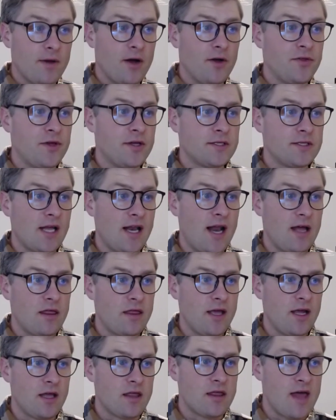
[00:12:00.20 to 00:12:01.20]
about this, and I
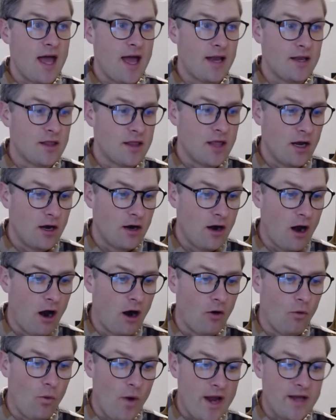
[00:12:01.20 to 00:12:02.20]
think that there
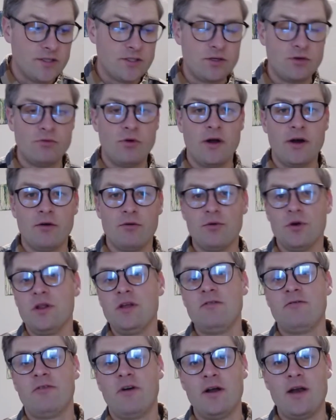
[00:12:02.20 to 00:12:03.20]
are ways to run a
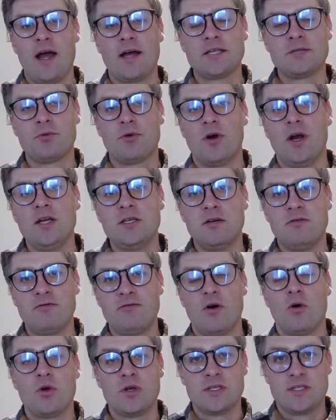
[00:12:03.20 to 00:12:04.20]
really fun
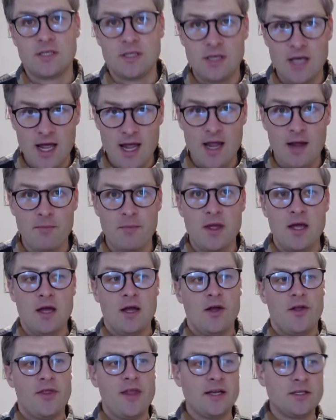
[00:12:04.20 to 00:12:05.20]
exploration-focused game
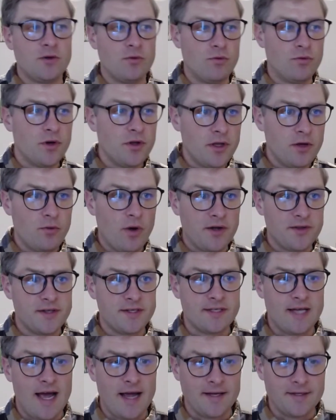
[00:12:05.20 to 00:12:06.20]
that's really well
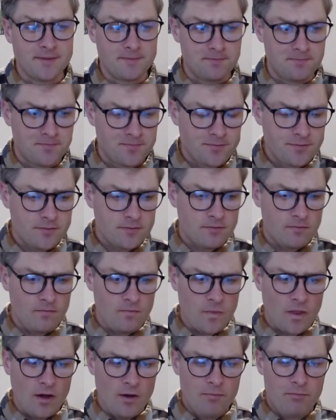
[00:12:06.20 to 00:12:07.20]
designed,
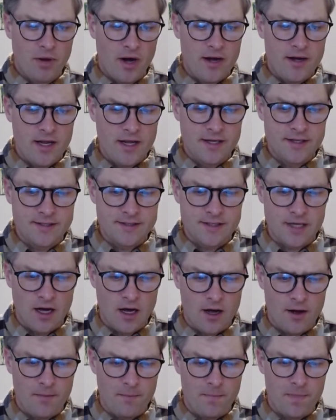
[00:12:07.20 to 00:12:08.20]
but it
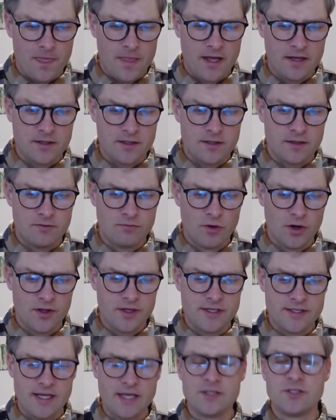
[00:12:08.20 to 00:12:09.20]

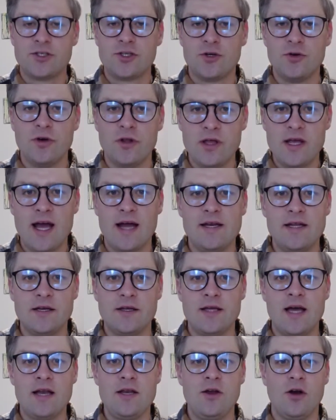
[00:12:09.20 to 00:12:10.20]
really stays true to the
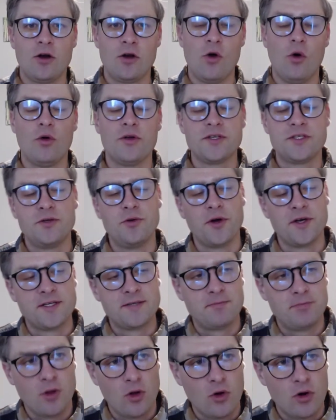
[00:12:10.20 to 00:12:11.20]
idea that your goal is to
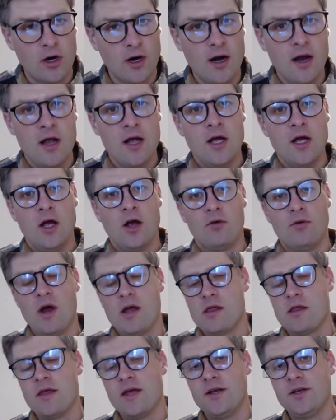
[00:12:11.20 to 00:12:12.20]
explore
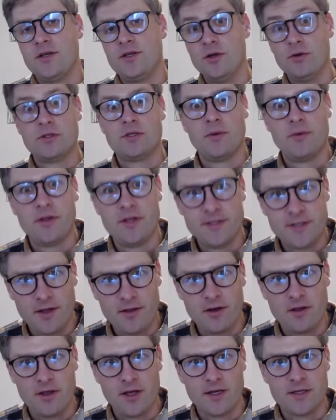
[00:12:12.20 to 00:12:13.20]
rather than do some of these
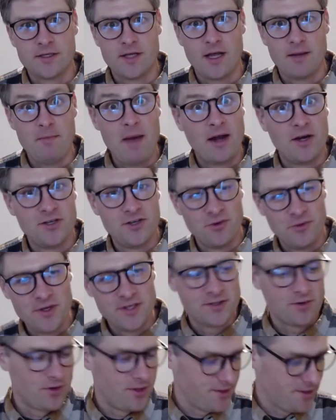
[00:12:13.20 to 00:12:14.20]
other things like manage your
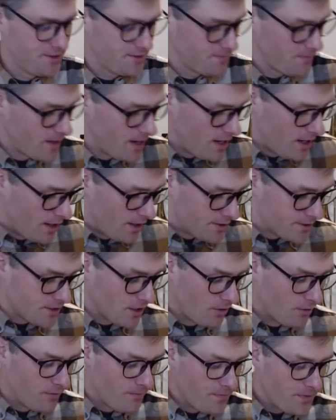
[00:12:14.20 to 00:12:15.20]
resources.
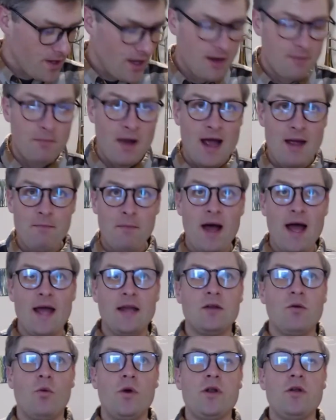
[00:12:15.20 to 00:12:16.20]
So in my
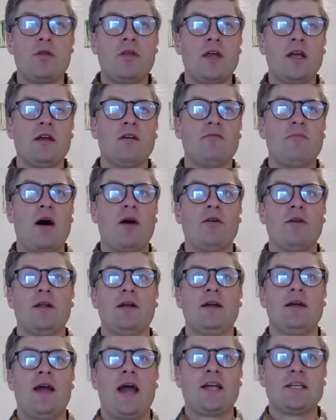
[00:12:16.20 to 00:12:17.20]
mind, when you think about
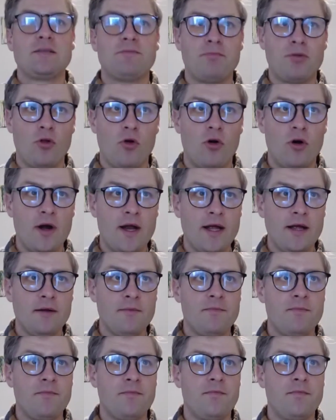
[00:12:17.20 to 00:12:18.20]

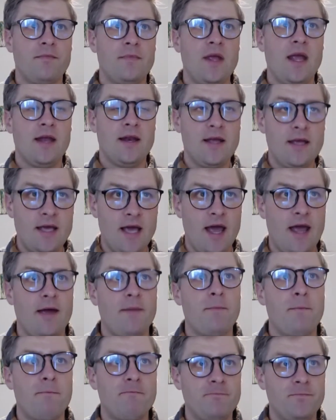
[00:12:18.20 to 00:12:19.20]
exploring in a
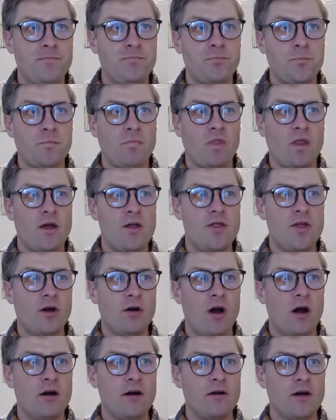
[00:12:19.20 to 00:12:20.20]
game,
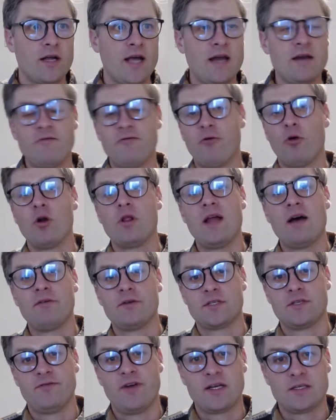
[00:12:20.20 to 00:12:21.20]
there are kind of 4
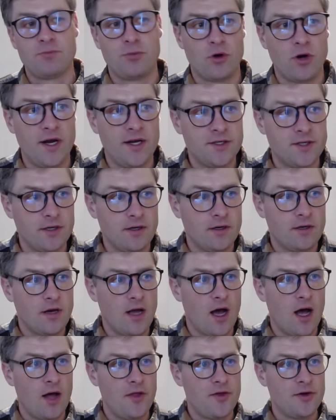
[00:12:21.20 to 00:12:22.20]
levels of exploration.
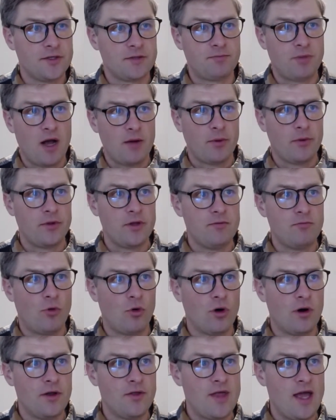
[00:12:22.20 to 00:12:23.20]
There's probably
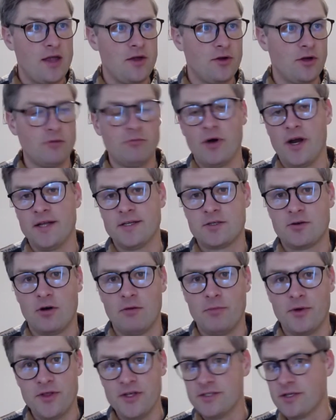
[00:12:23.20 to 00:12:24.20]
more that you could
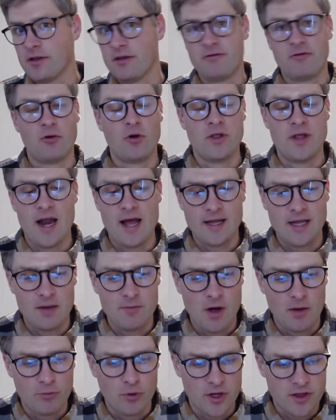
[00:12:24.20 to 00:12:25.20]
brainstorm, but these are the 4 that I
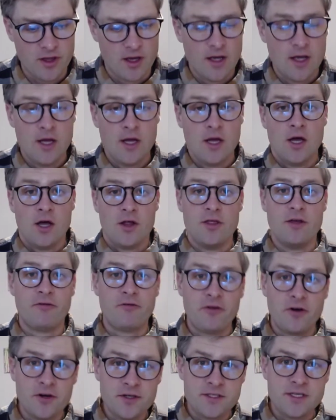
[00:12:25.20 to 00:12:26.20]
came up with. The
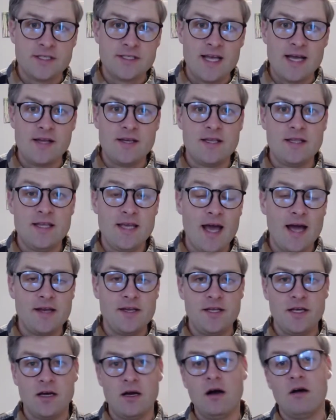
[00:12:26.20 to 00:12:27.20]
first is the
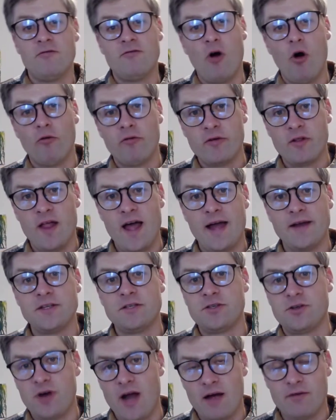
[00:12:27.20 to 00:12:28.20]
idea of overland
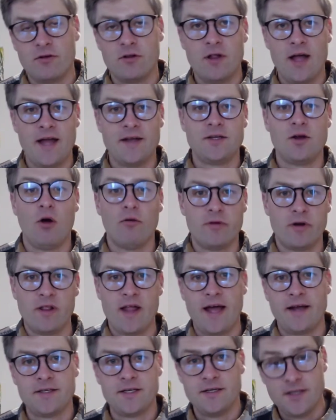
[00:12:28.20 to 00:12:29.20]
travel and
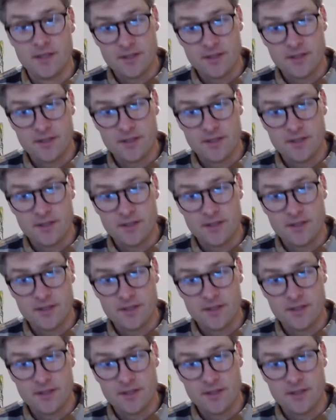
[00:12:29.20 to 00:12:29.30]
overland